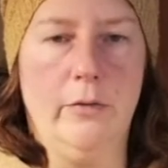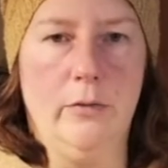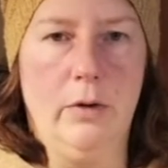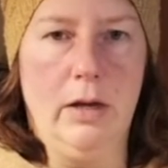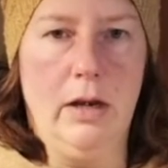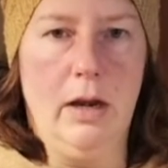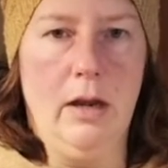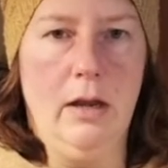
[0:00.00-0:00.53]

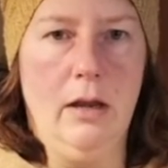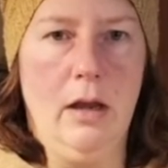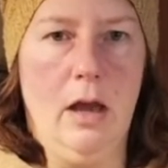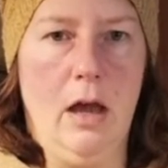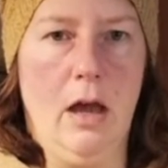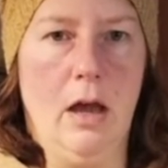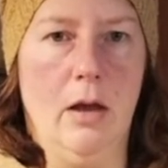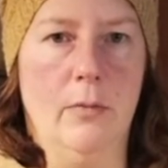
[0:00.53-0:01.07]
reading
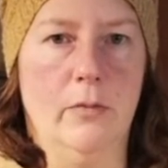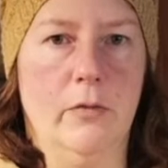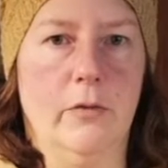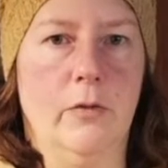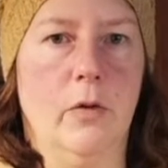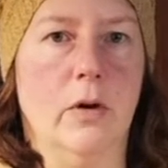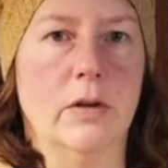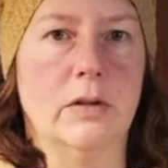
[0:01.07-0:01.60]

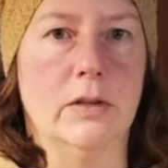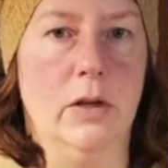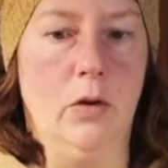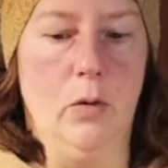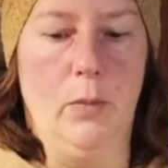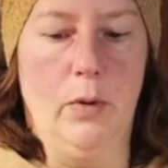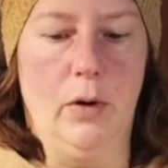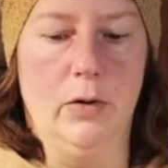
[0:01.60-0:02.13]
for a
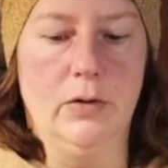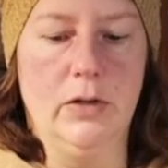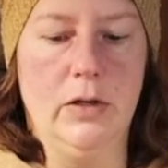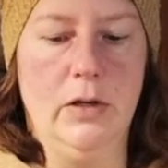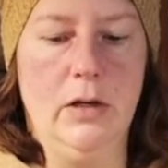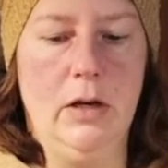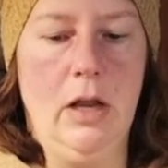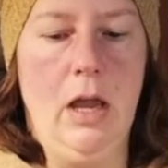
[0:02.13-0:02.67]
single
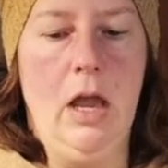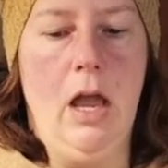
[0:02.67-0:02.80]
person,